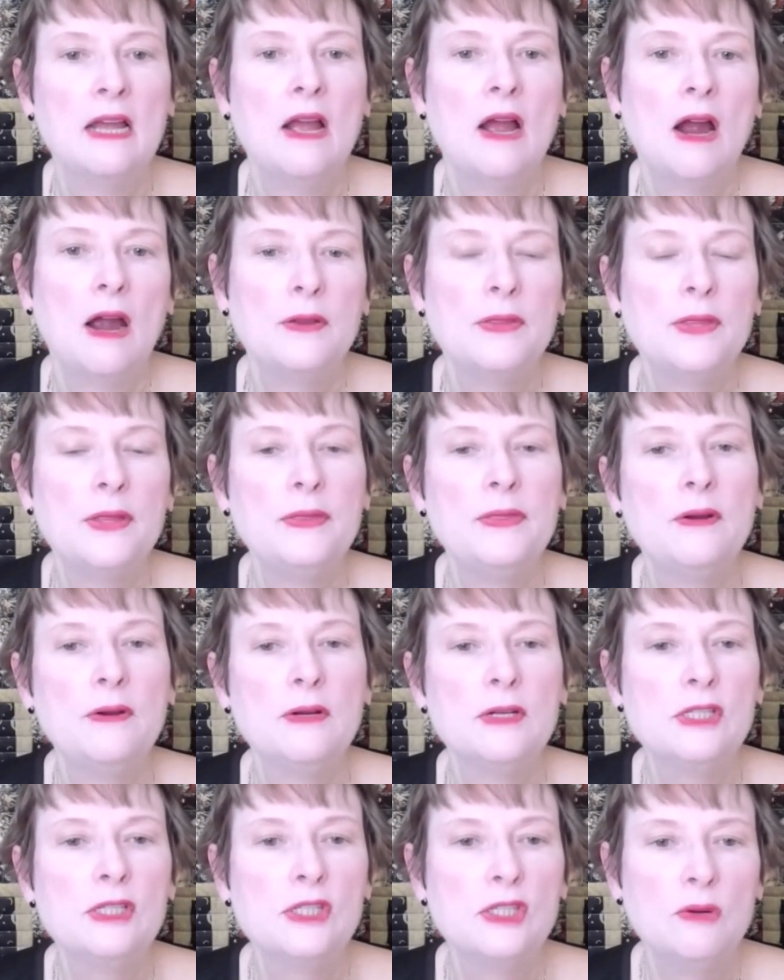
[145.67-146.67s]
are that there are
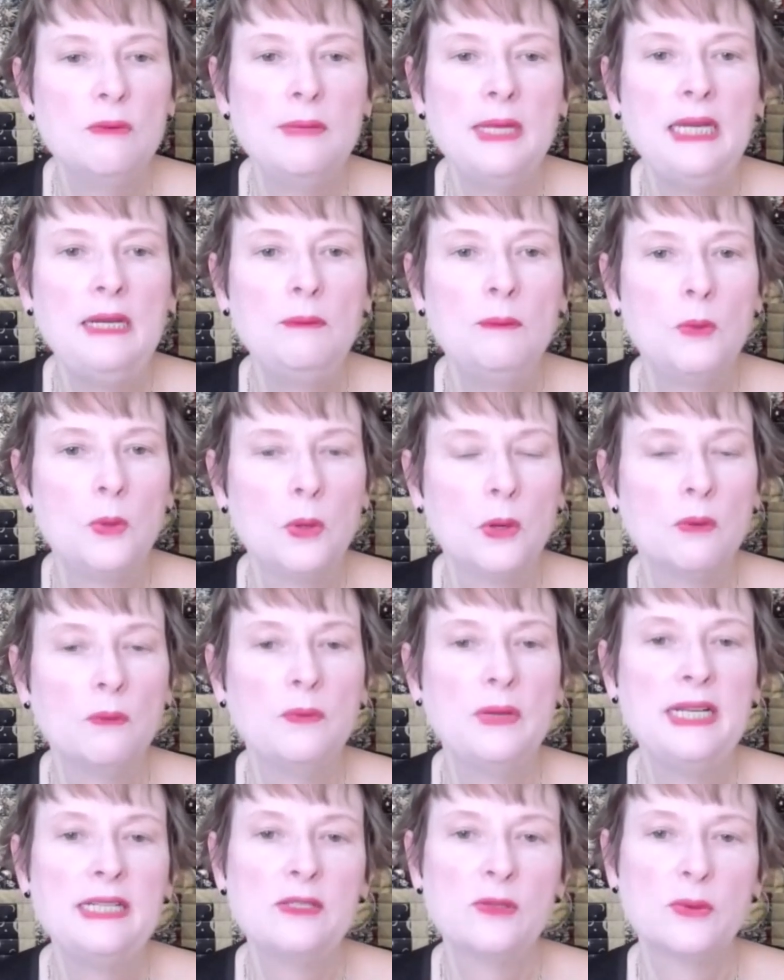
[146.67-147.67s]
so many more
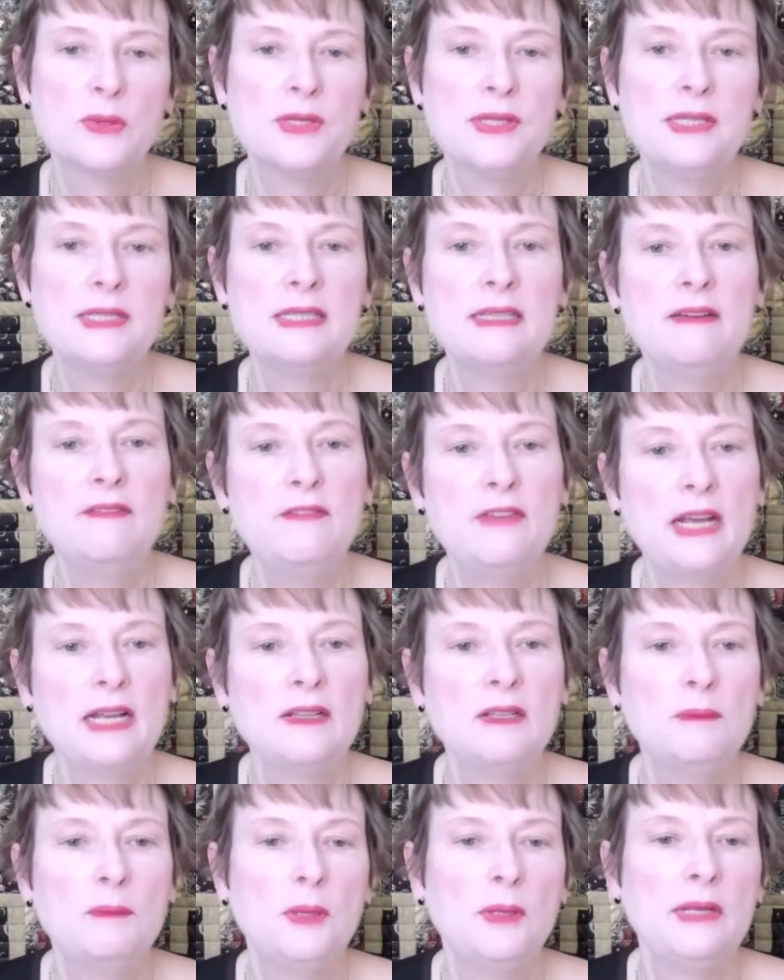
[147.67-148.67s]
resources
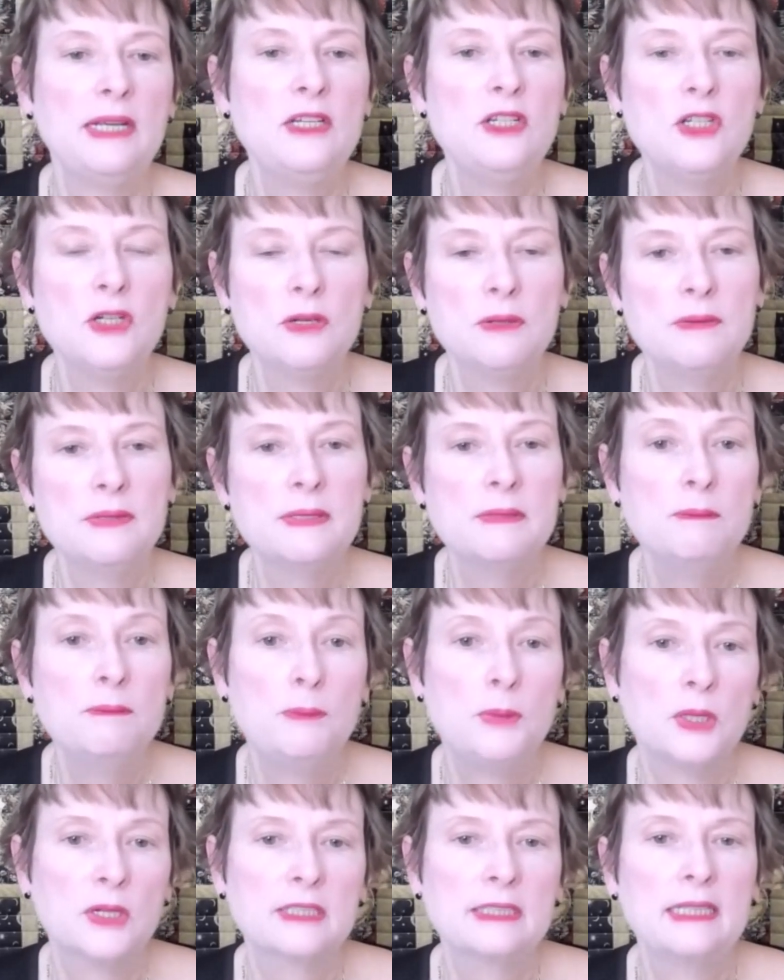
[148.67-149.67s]
available in terms of
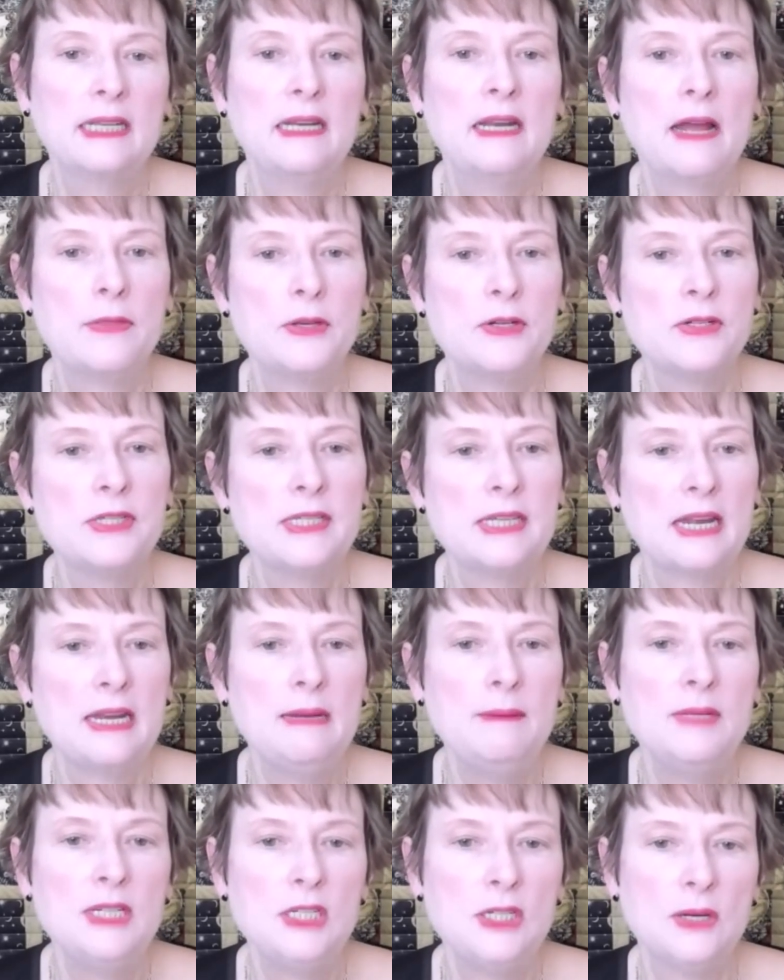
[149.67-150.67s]
books and other study
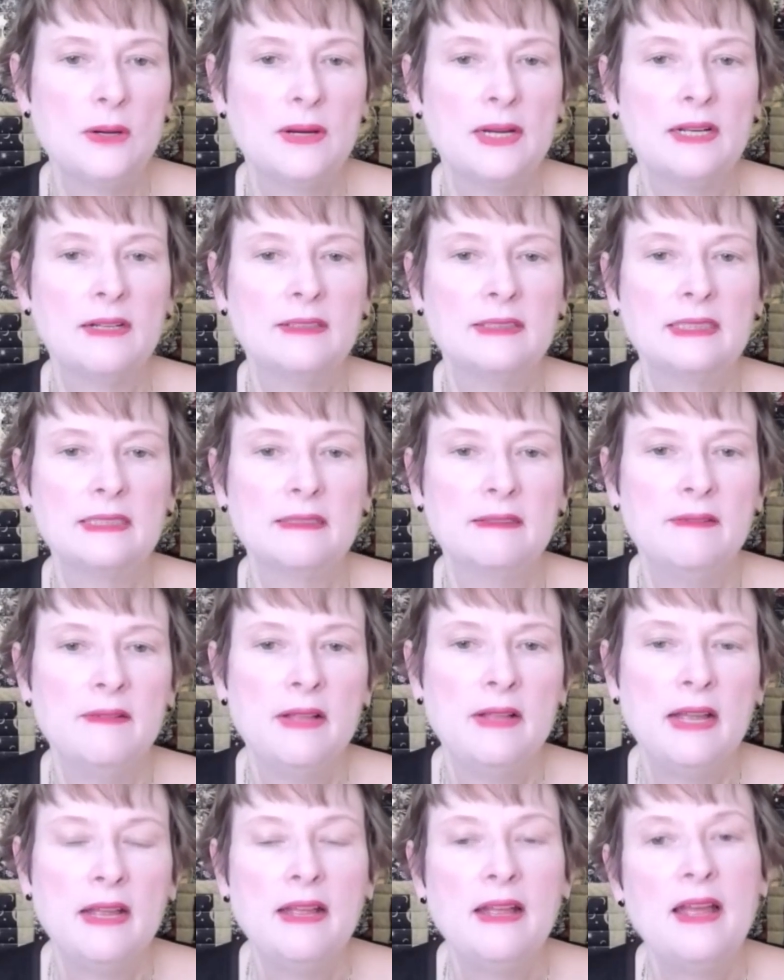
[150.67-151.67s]
materials.
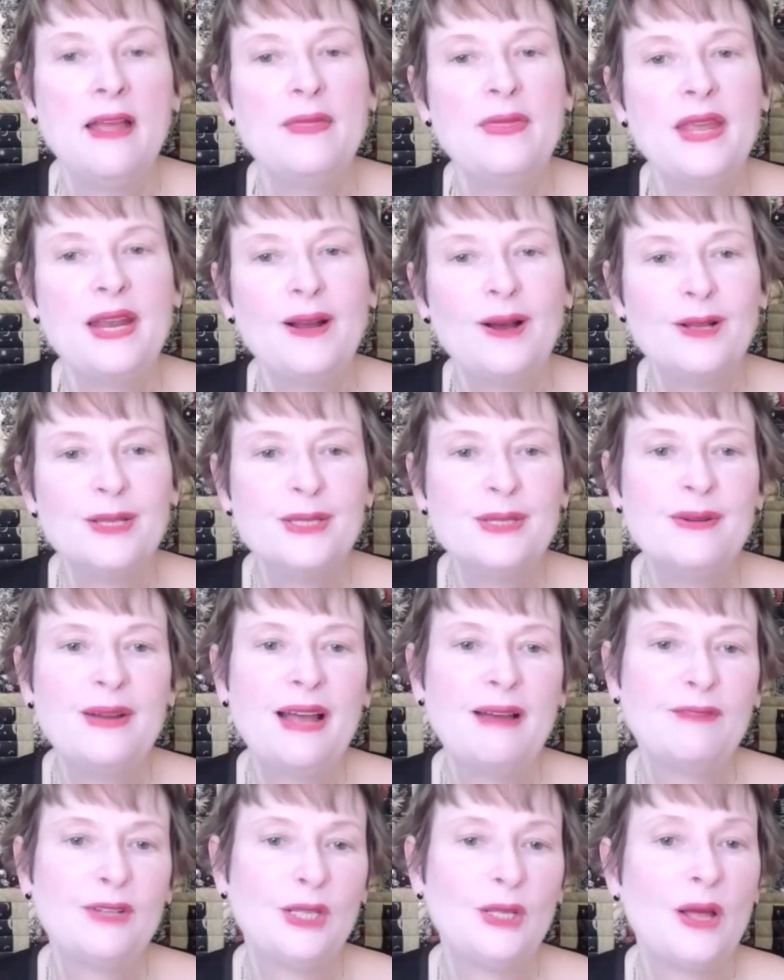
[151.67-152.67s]
They also
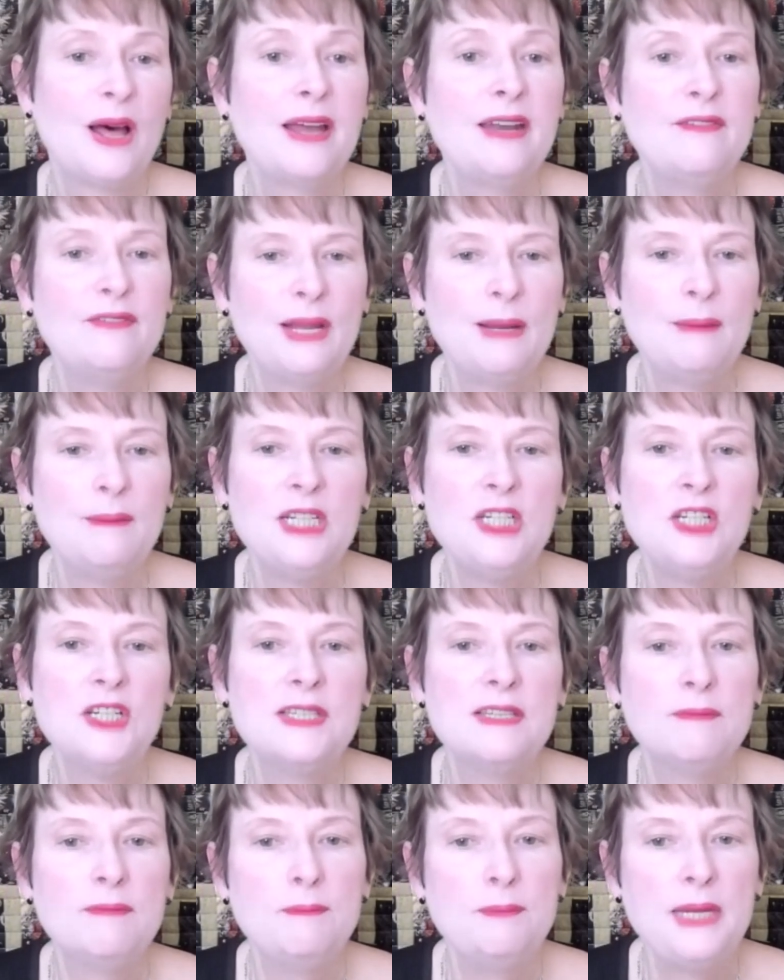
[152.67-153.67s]
have a lot of images
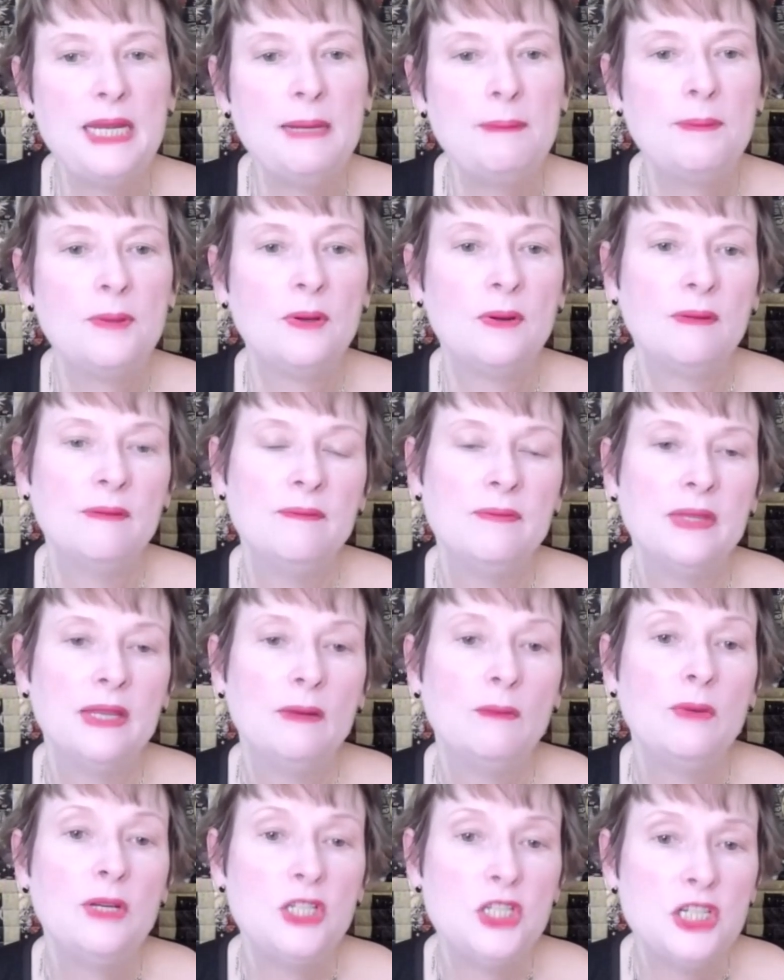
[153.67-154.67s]
of people,
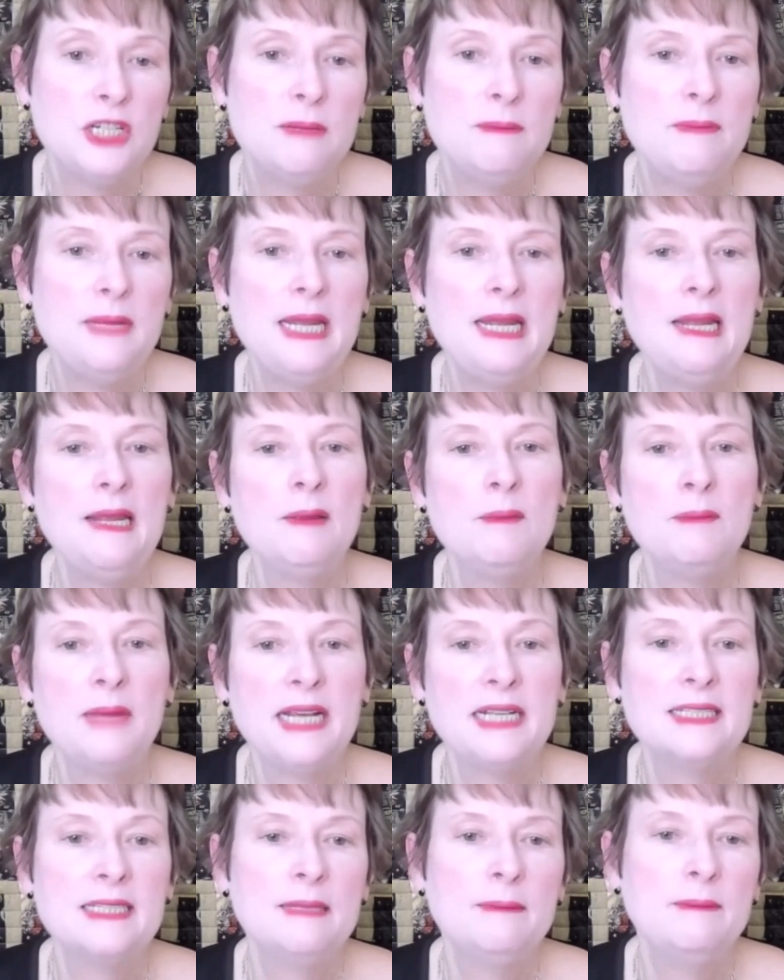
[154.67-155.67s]
which to me
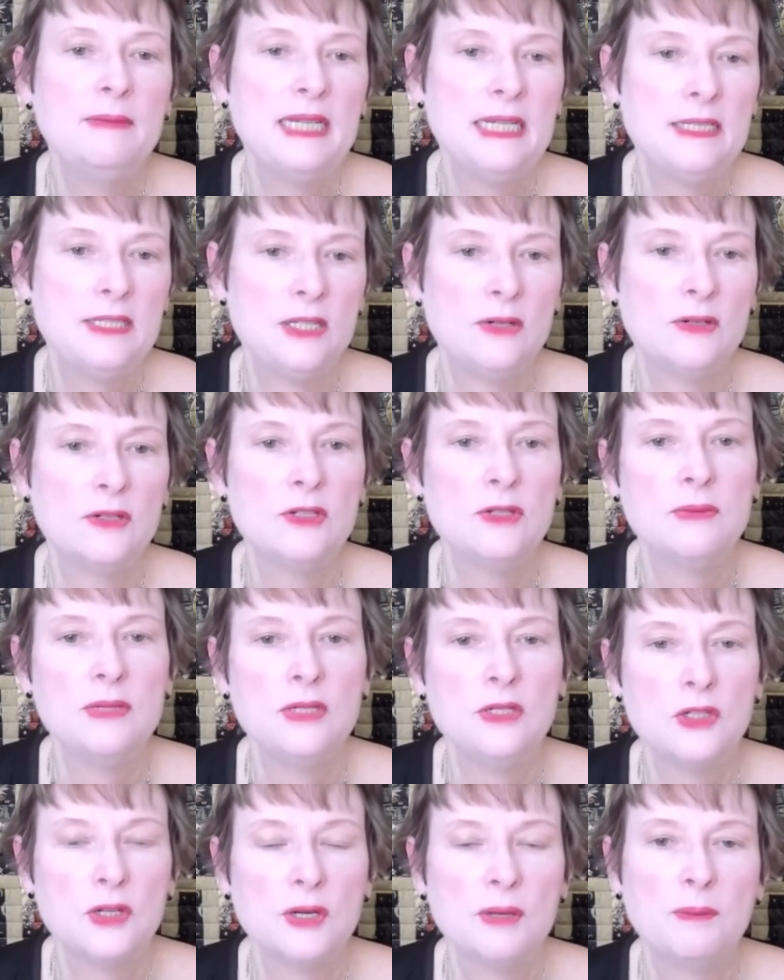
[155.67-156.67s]
makes them easier to
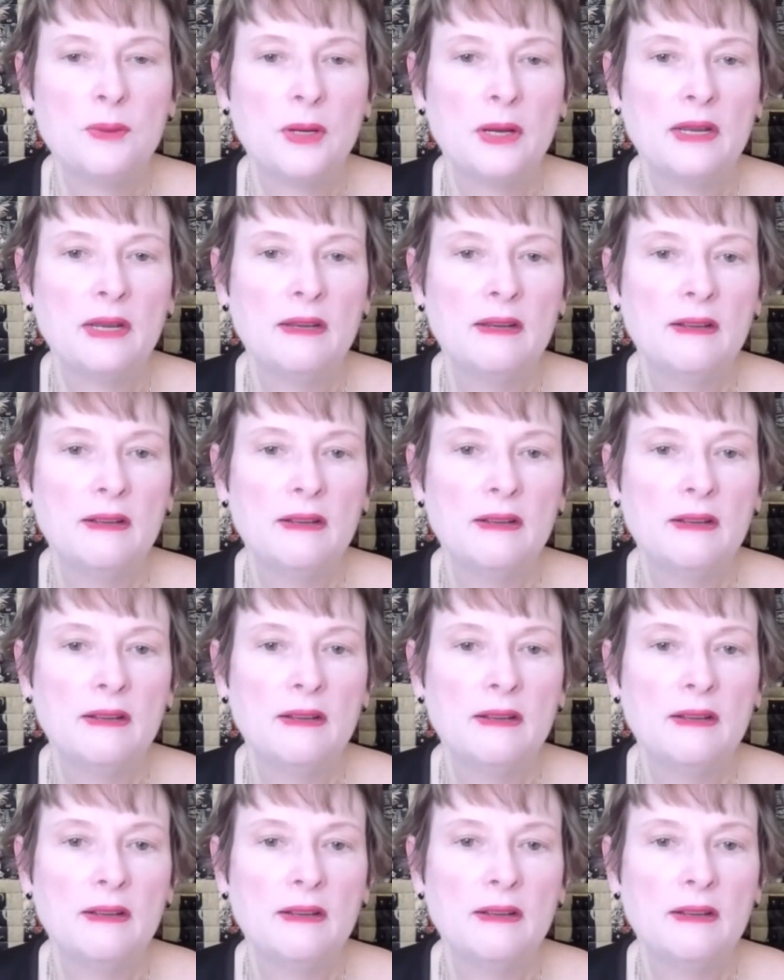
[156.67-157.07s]
interpret.